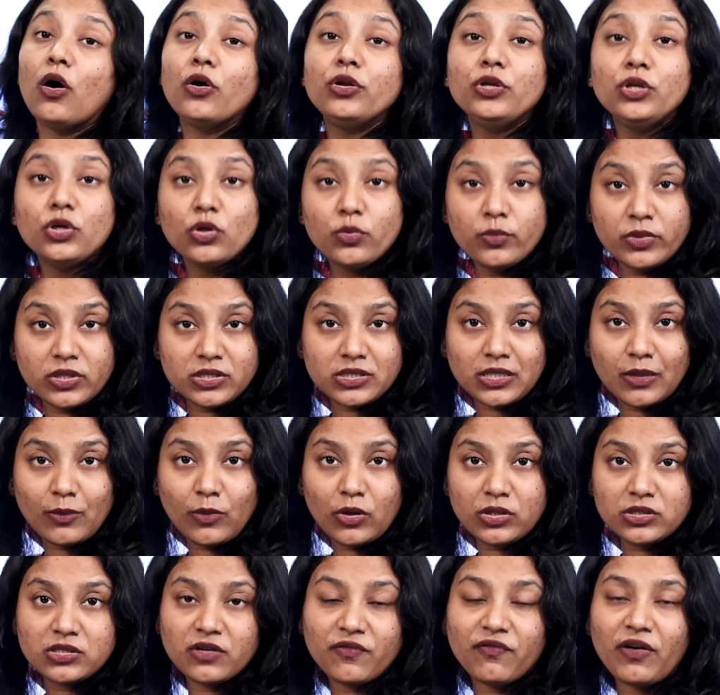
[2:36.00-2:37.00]
or numerous
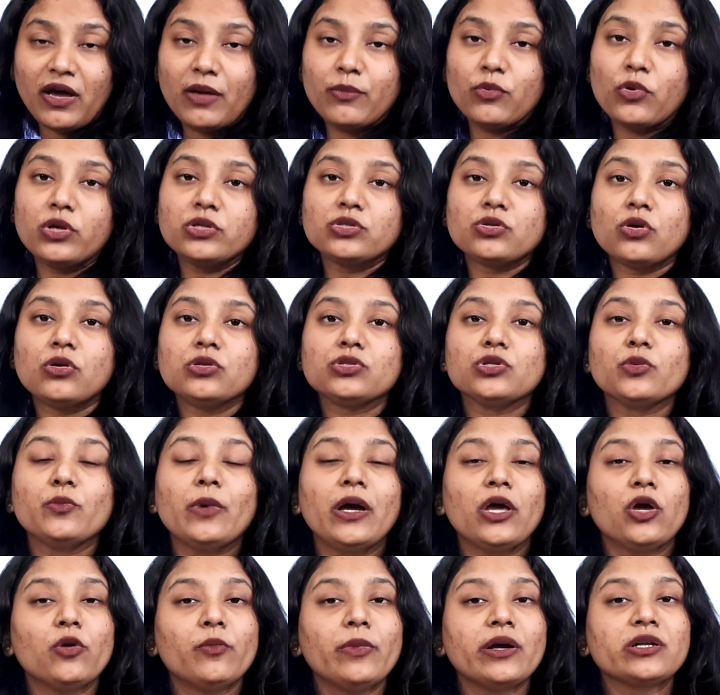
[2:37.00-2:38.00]
amounts of fibroids, also
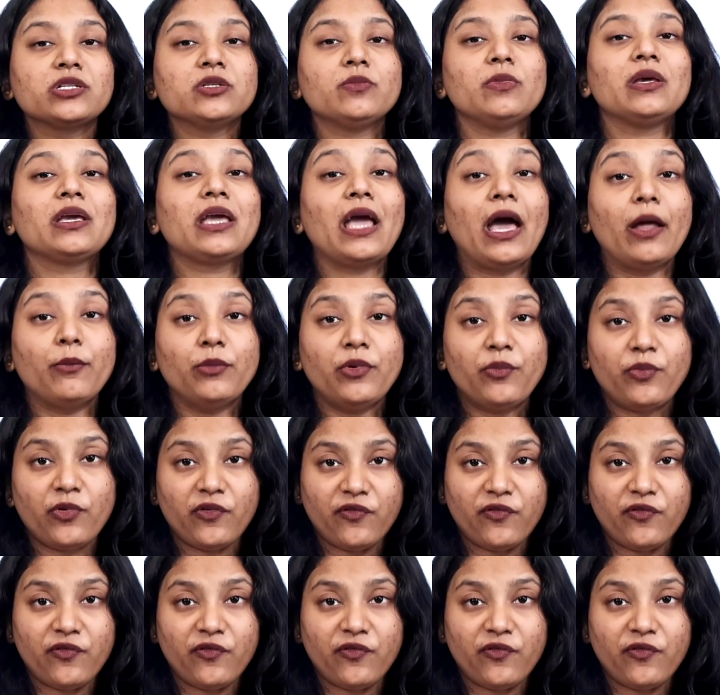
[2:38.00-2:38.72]
myomectomy can be